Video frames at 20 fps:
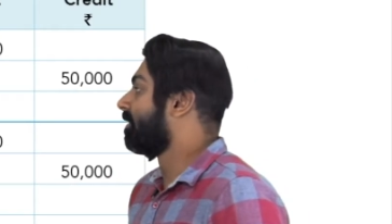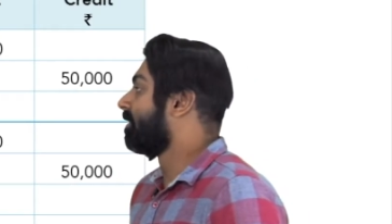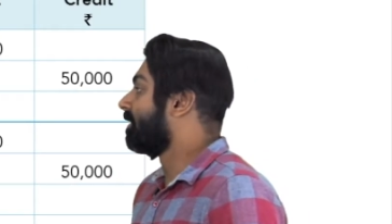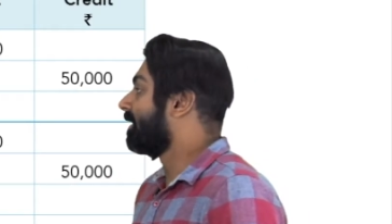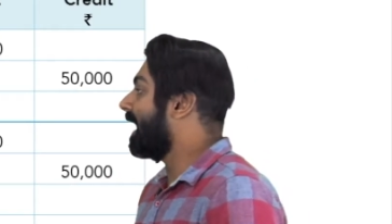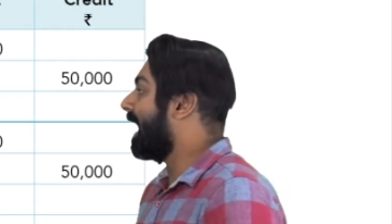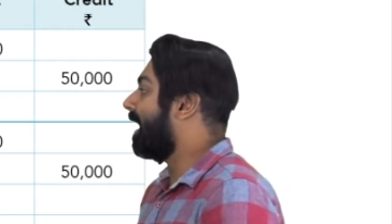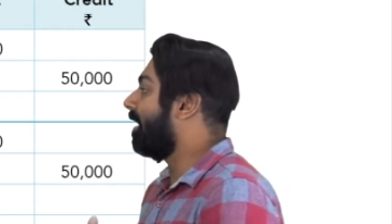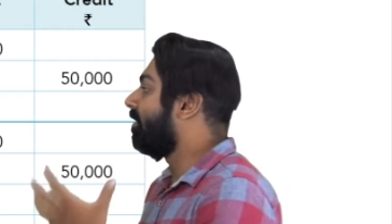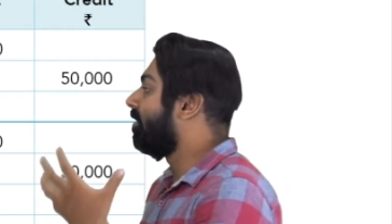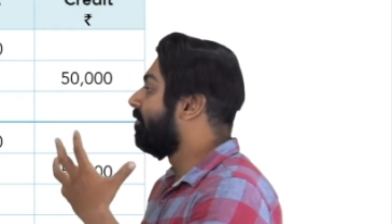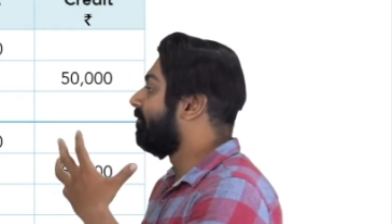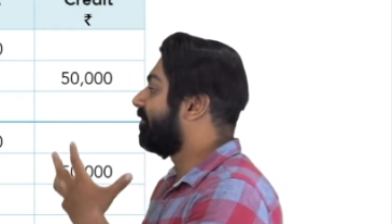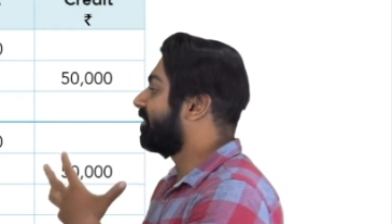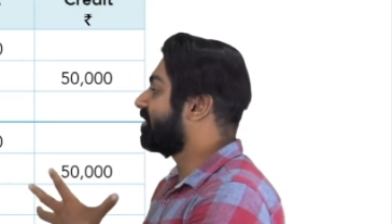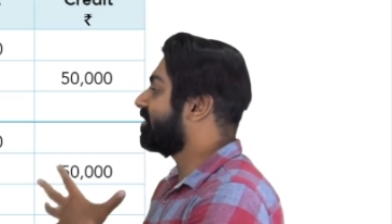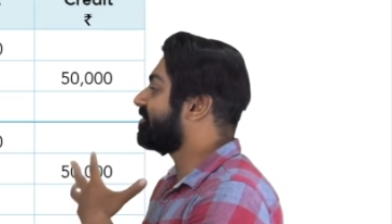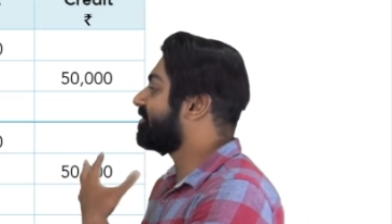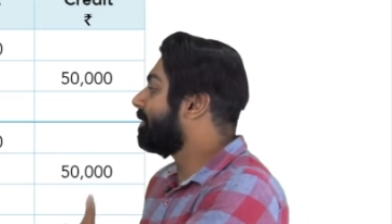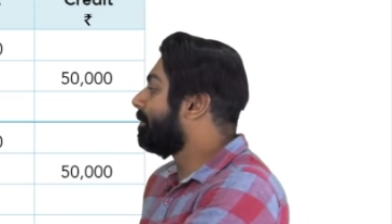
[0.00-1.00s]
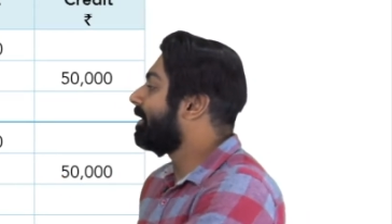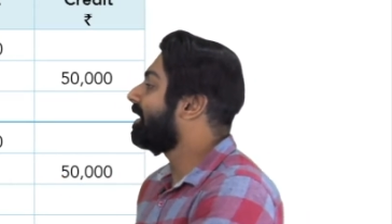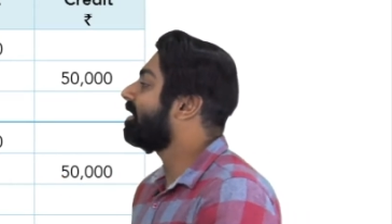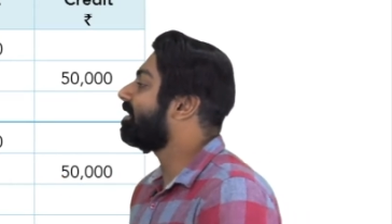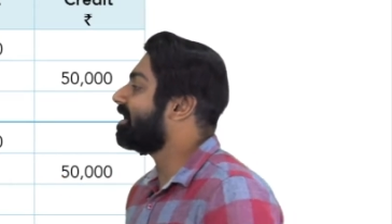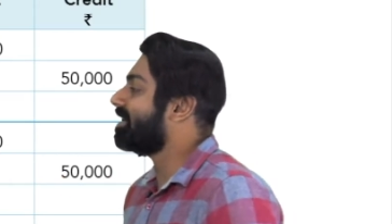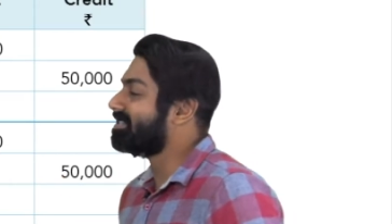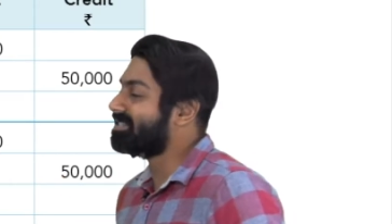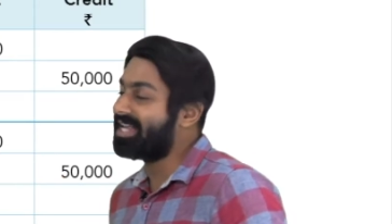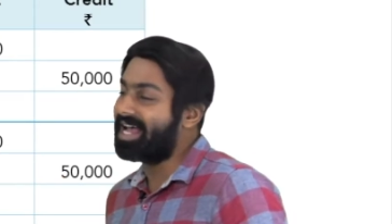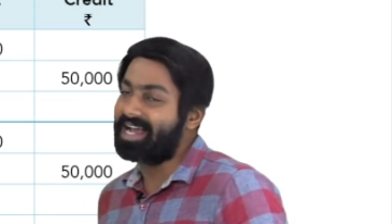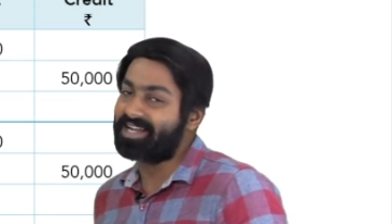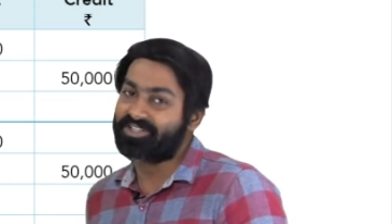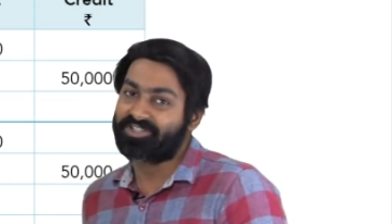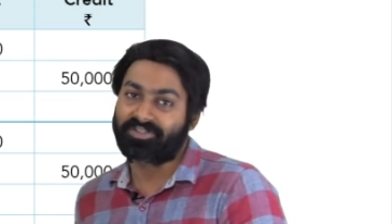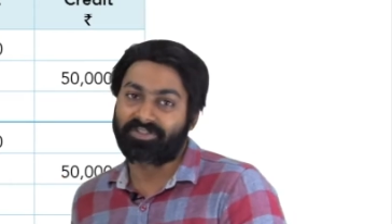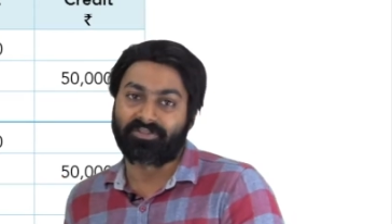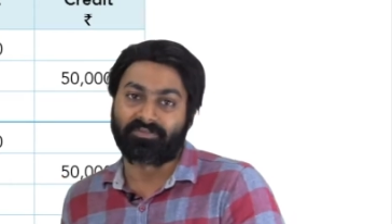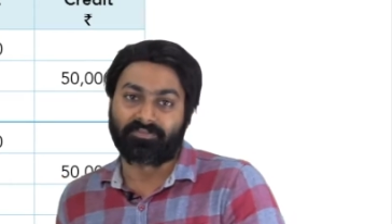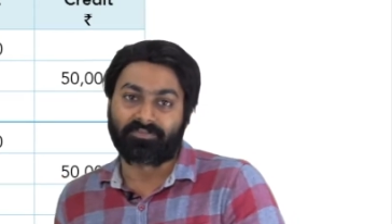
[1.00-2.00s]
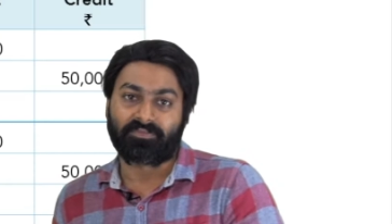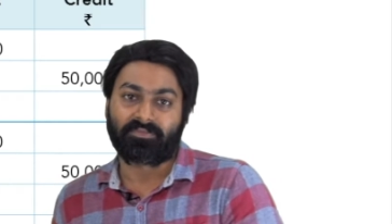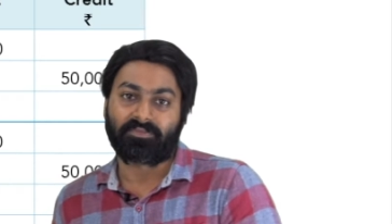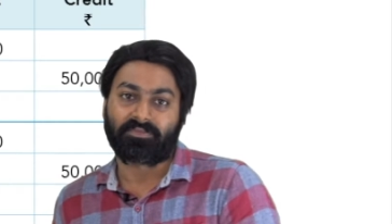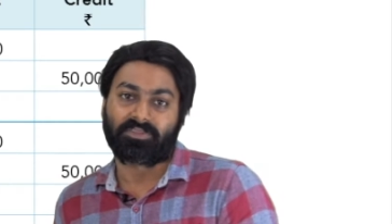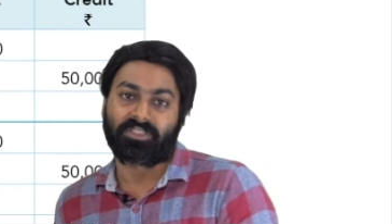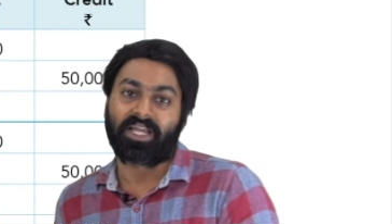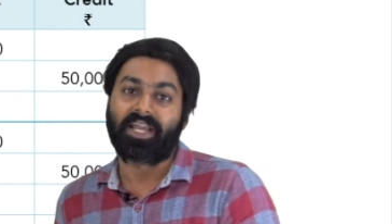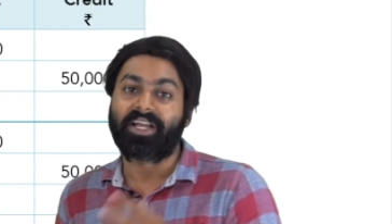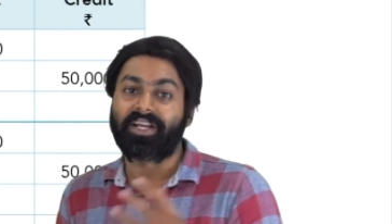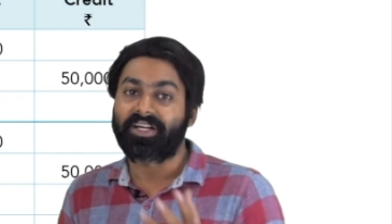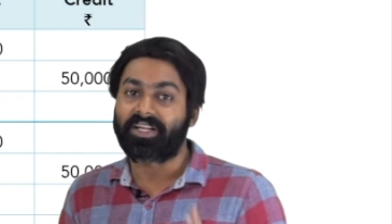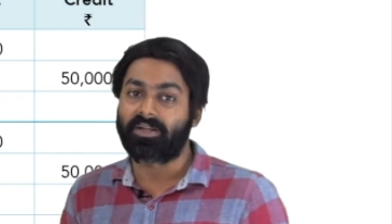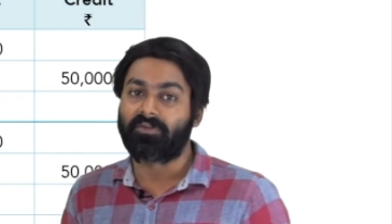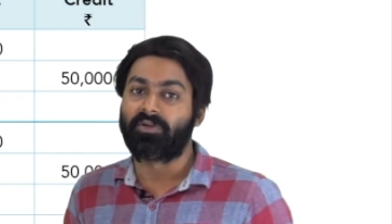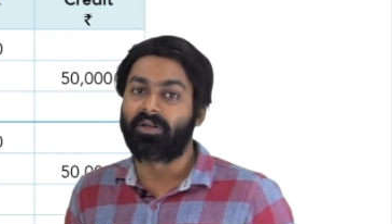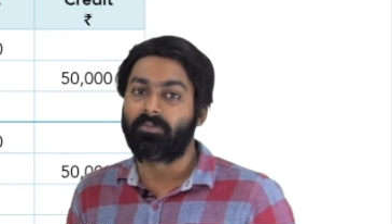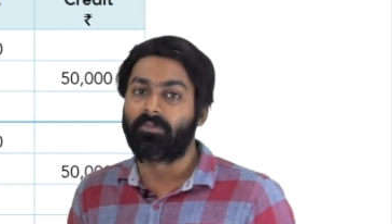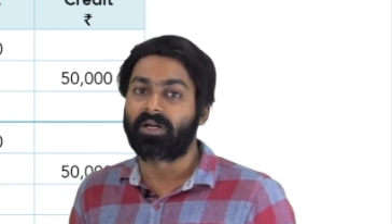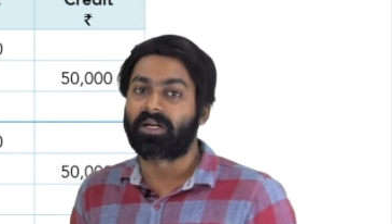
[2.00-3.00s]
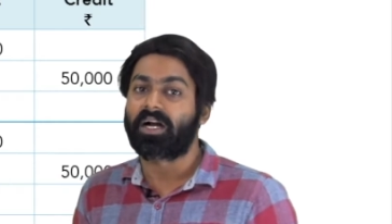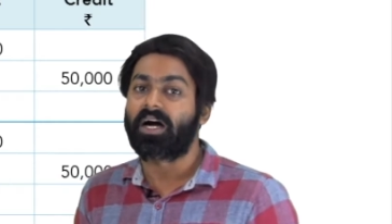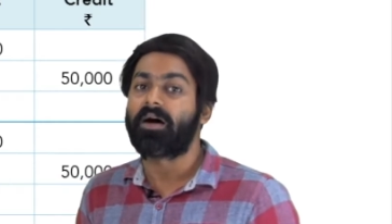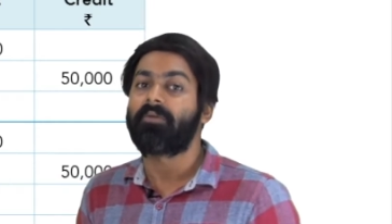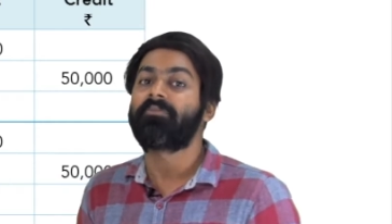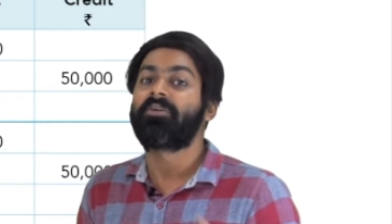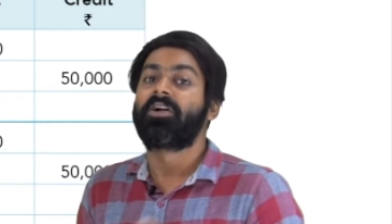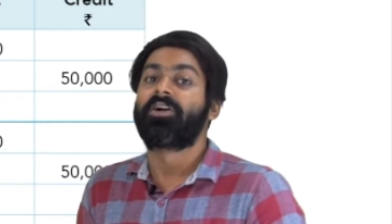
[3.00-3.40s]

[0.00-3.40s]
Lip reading: Now for the similar transaction, the entry will become